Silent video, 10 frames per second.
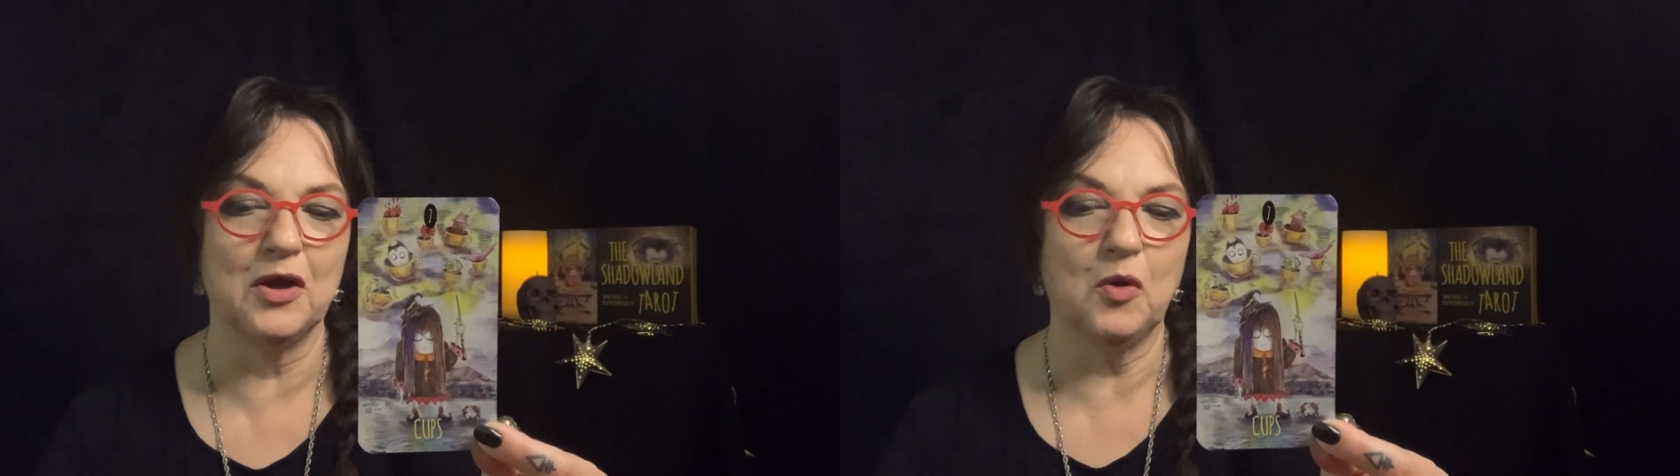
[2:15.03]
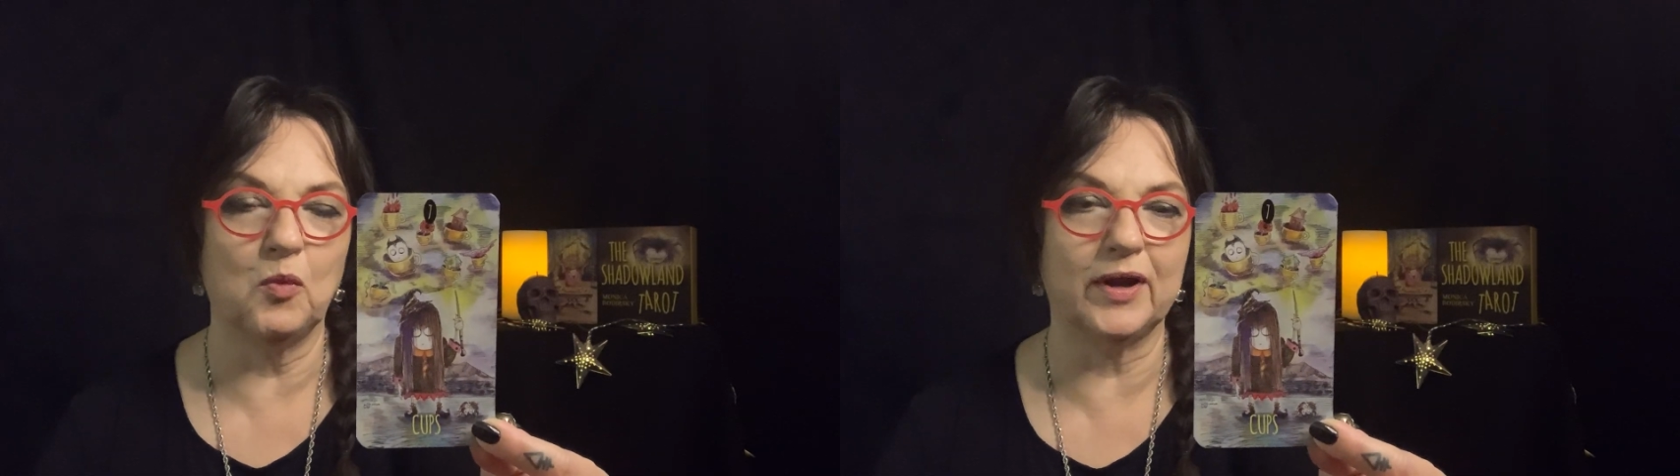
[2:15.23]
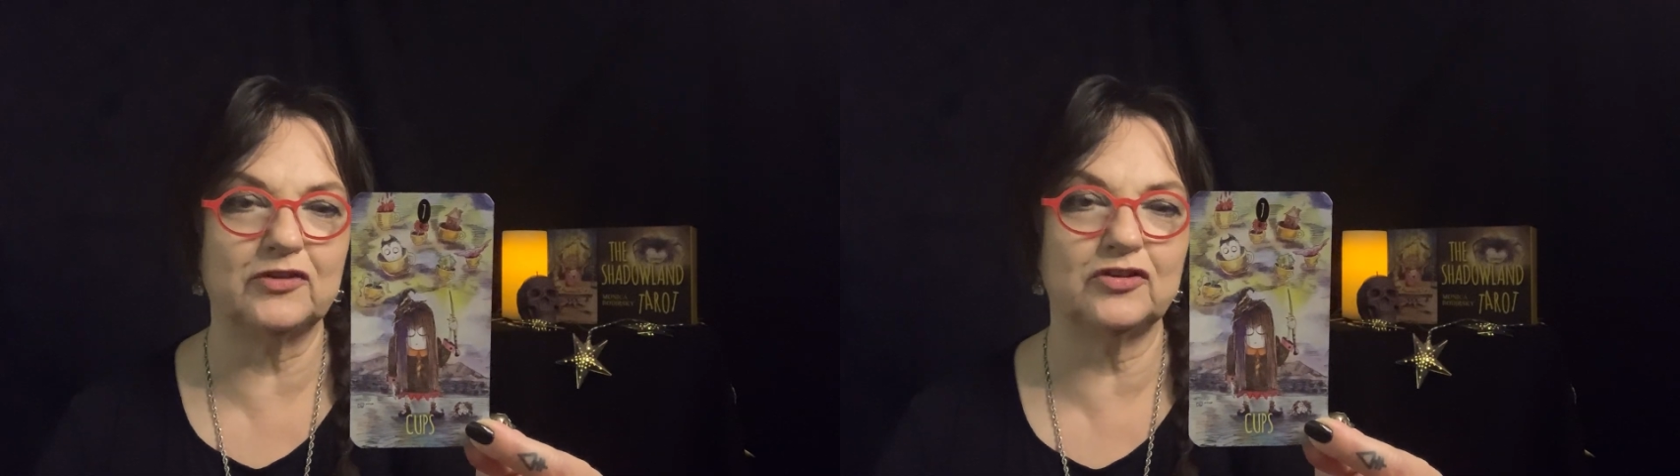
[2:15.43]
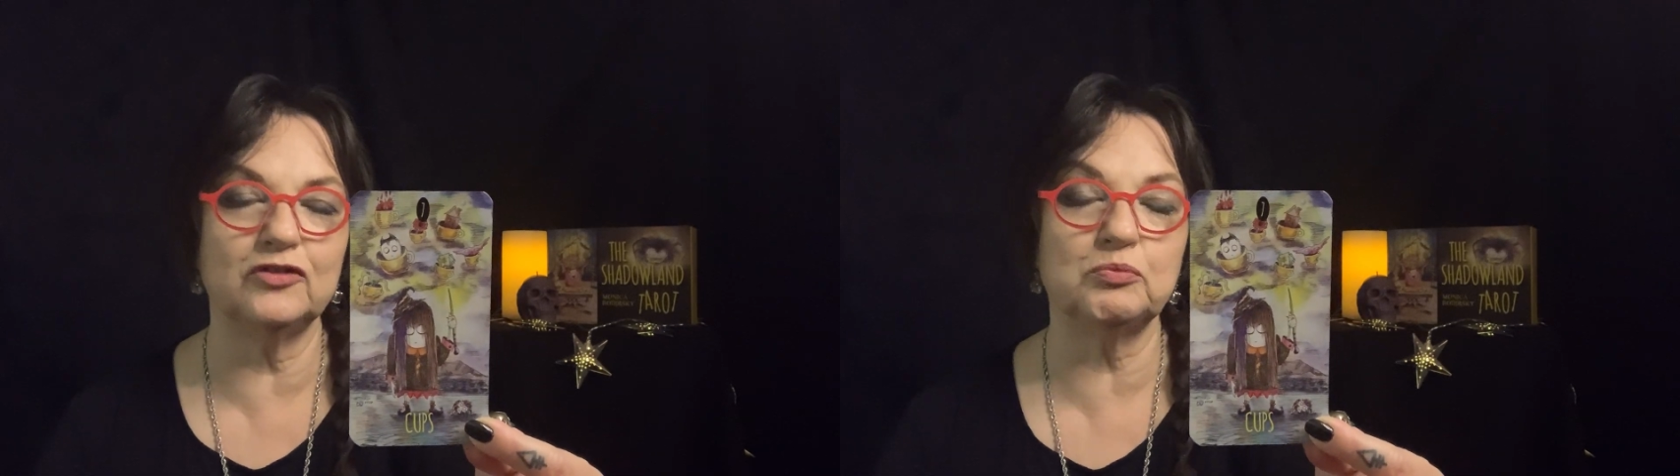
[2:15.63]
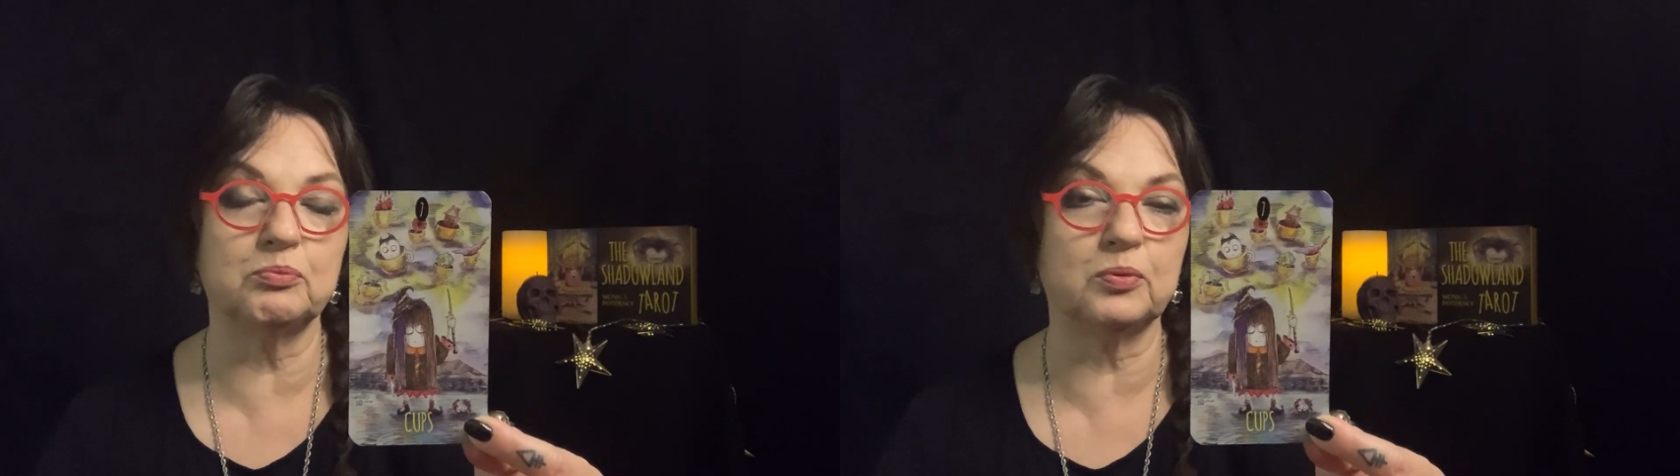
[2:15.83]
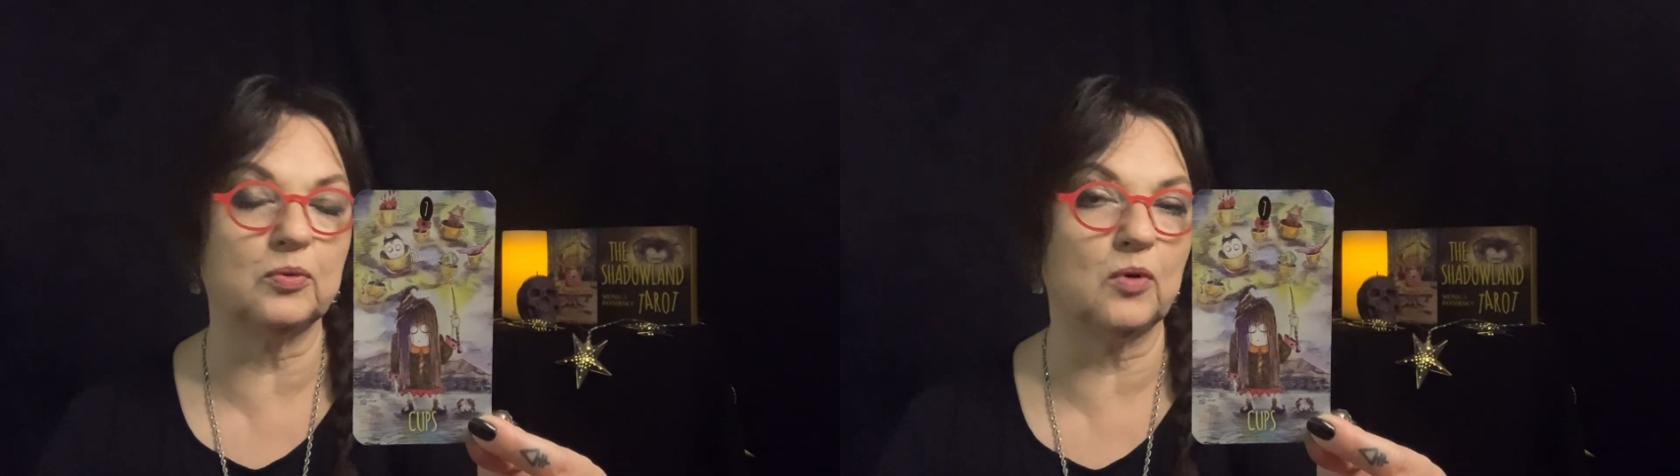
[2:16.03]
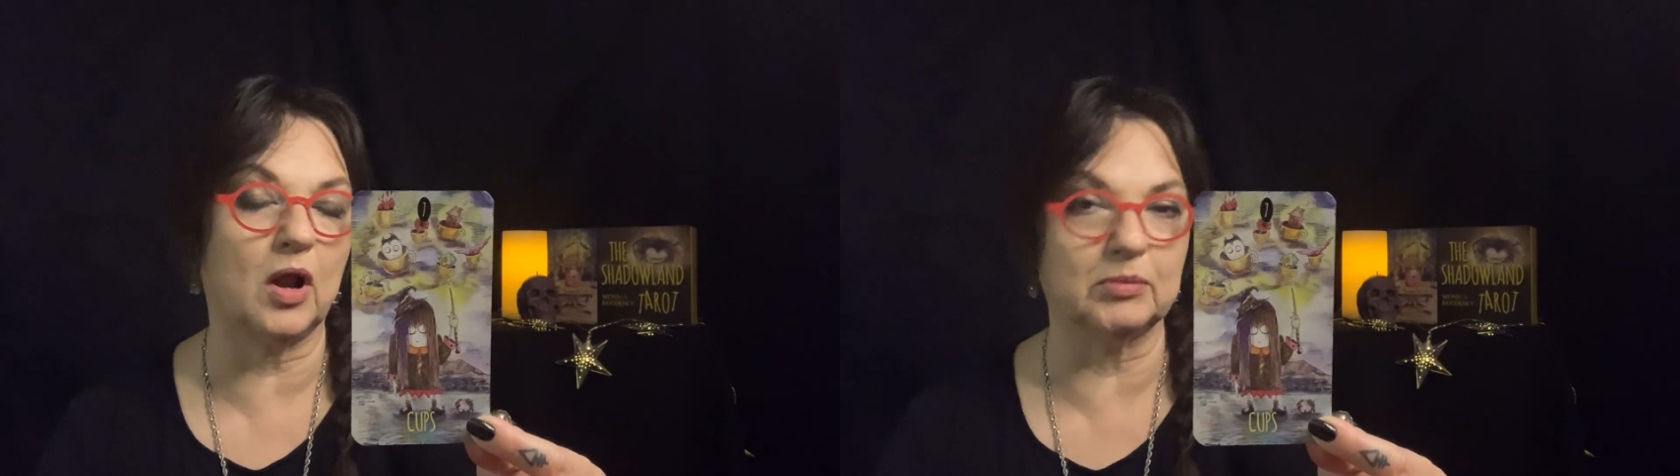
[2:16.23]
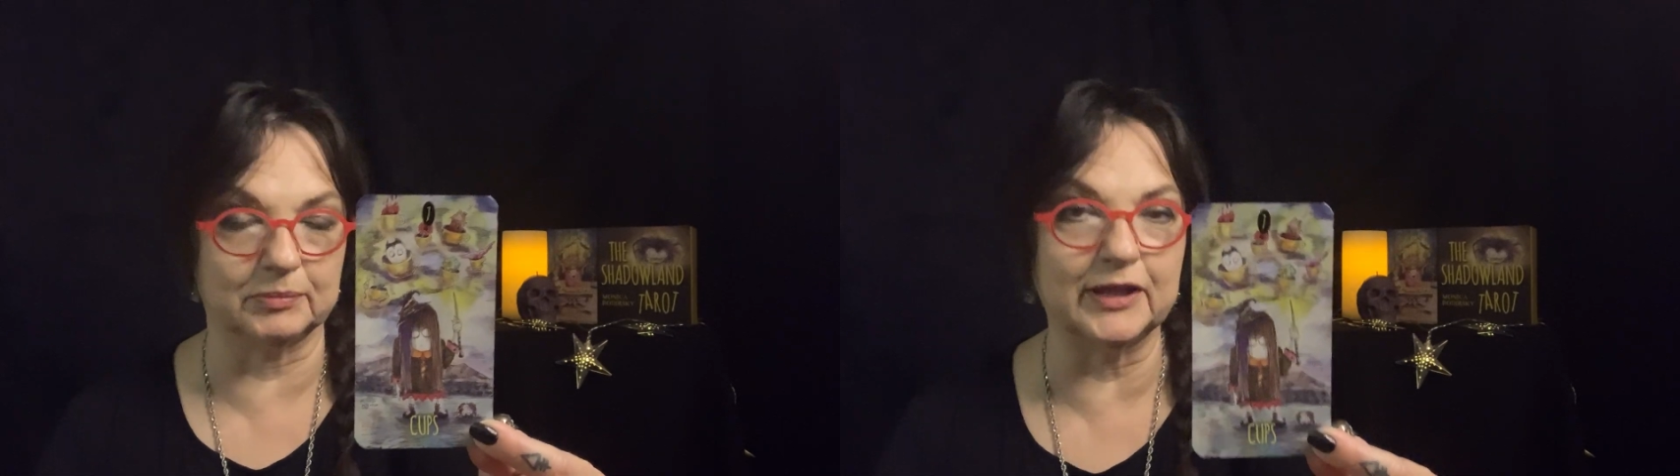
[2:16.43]
which is
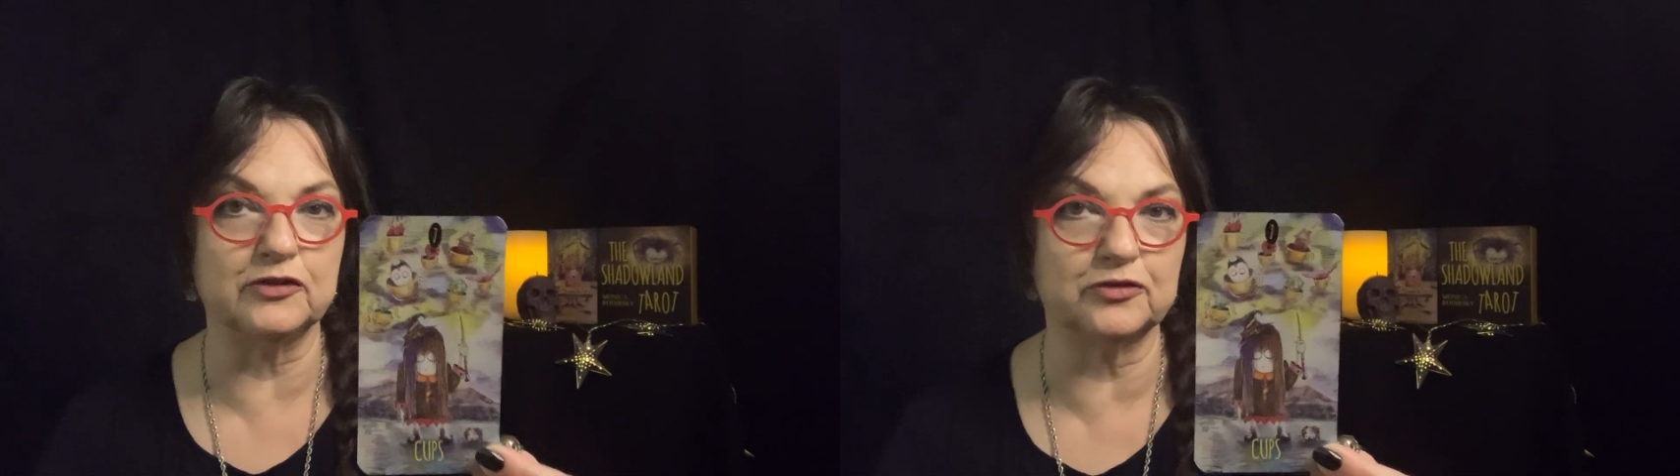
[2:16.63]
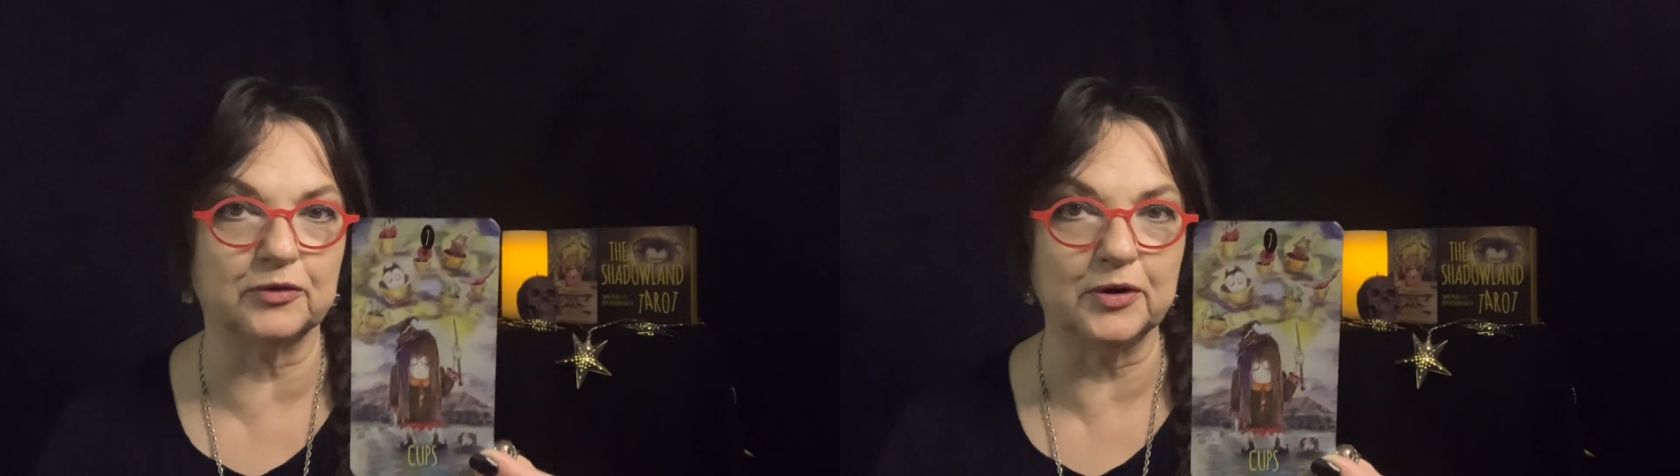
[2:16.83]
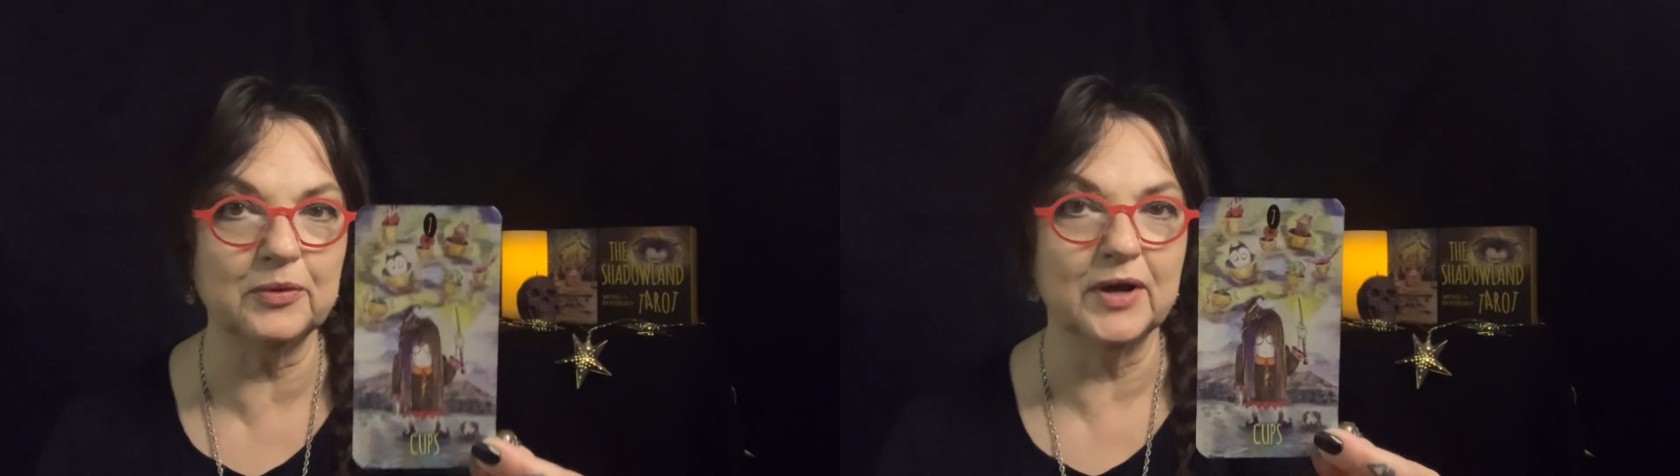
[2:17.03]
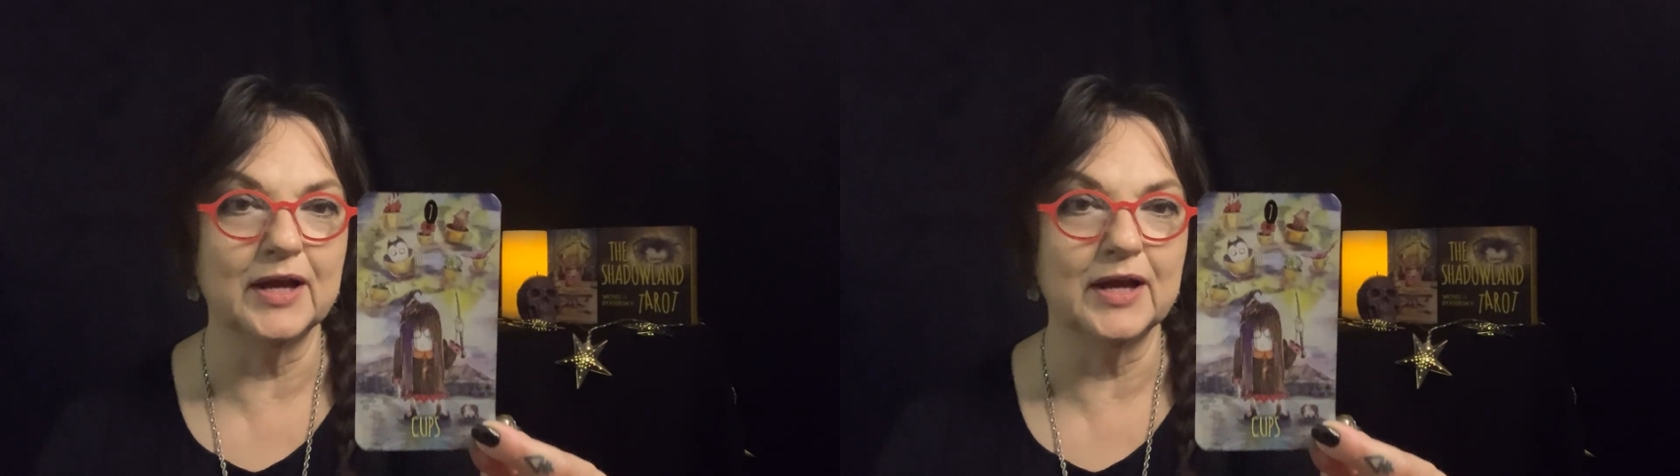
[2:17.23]
probably true.